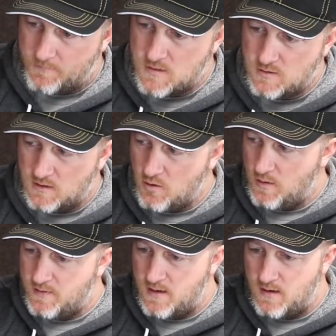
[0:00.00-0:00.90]
you can
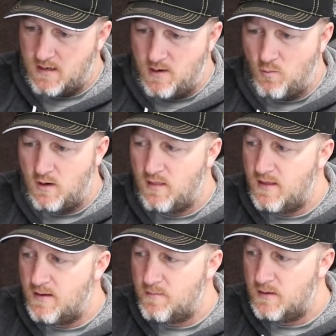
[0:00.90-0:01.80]
go in there, and one of
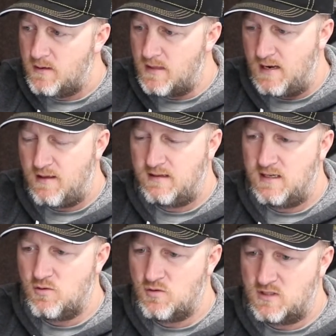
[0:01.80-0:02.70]
them that I like
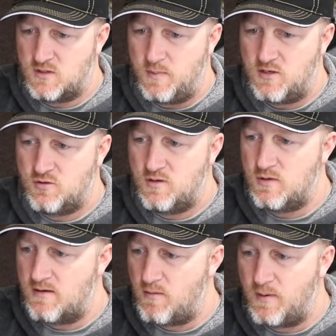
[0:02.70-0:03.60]
to use, especially
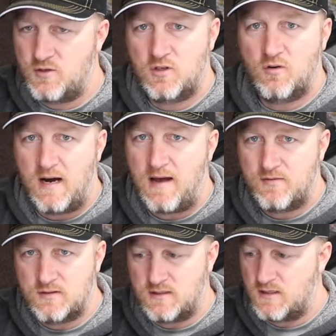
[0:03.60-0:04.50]
when you have a bunch of
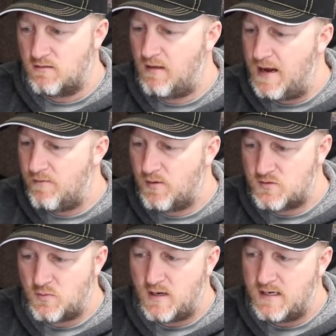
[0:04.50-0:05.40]
graphs and your live
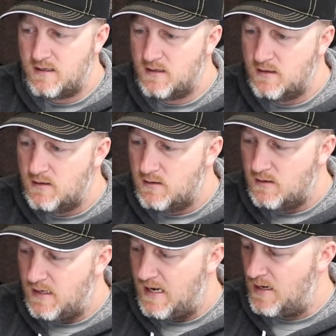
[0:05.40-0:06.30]
wells running
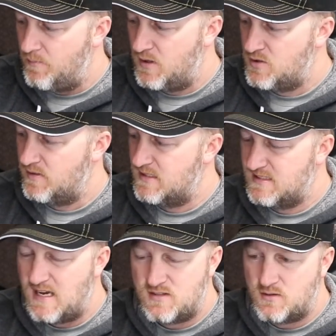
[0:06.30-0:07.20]
and a bunch of
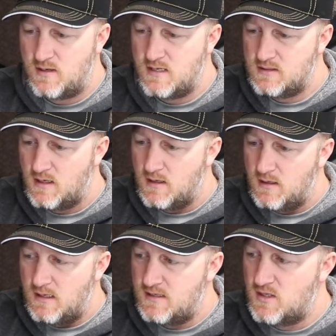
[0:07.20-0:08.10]
accessories,
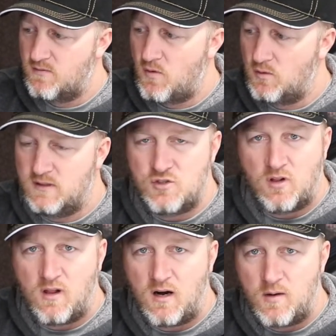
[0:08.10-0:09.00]
is your voltage
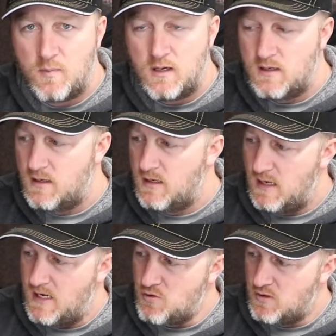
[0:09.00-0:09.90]
alarm. And